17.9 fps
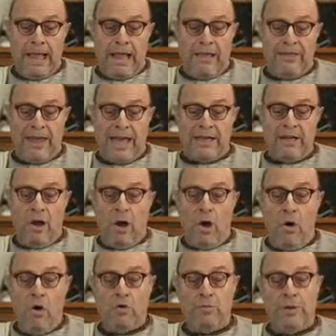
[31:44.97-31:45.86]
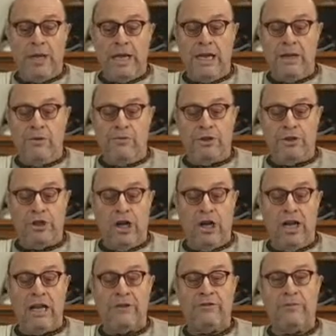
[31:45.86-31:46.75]
that old men
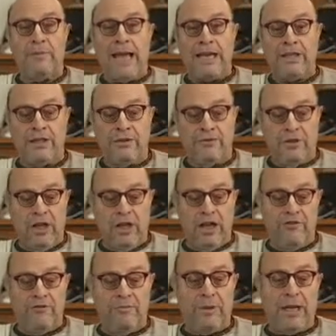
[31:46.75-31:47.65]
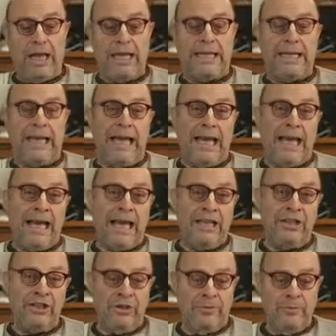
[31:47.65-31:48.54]
retired from active life play
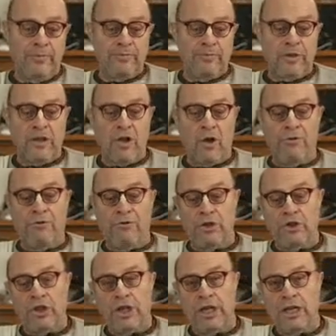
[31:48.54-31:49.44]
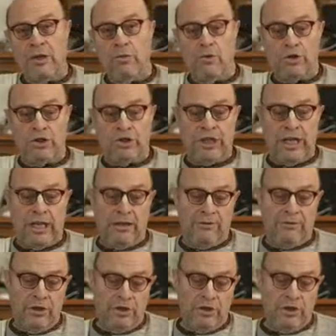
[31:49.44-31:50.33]
cards, go fishing, watch
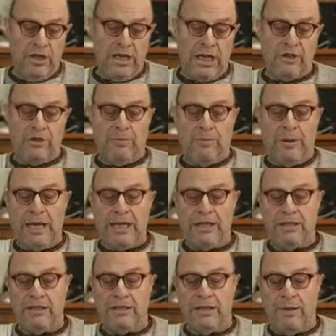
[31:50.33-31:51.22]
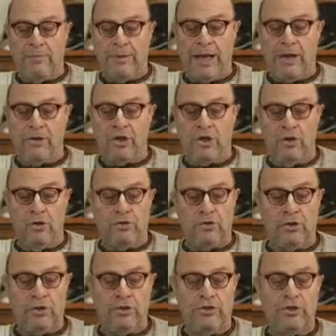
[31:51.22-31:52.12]
television and debate about
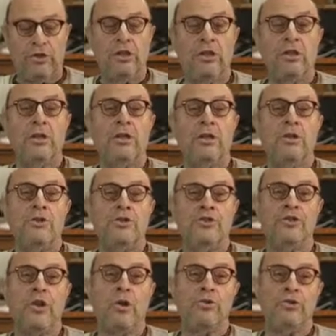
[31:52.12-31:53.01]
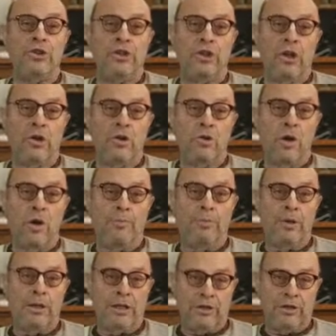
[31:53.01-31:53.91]
useless
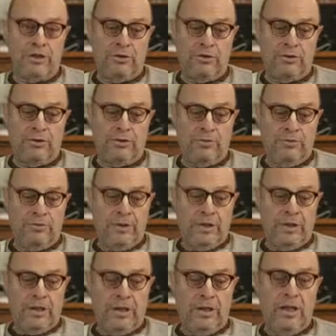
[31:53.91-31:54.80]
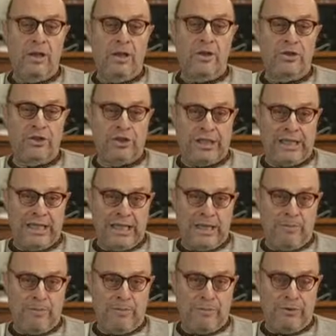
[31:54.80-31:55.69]
socio-political
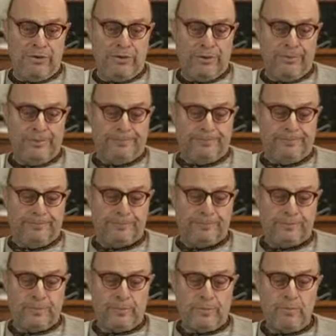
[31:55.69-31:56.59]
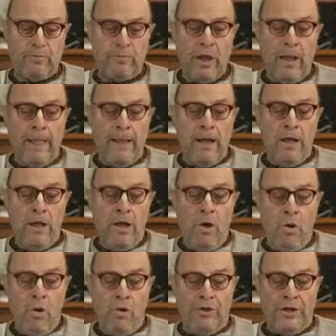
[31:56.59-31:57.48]
schemes.
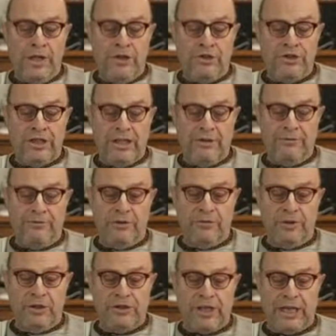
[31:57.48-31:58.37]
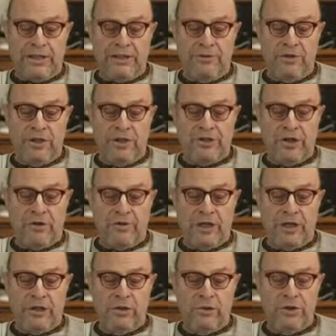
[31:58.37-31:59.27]
All these and other frivolous activities are
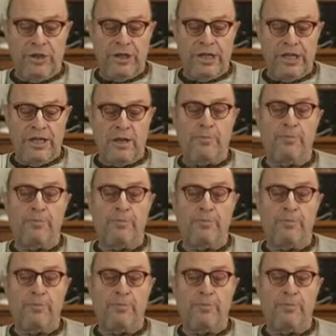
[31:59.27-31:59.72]
included in the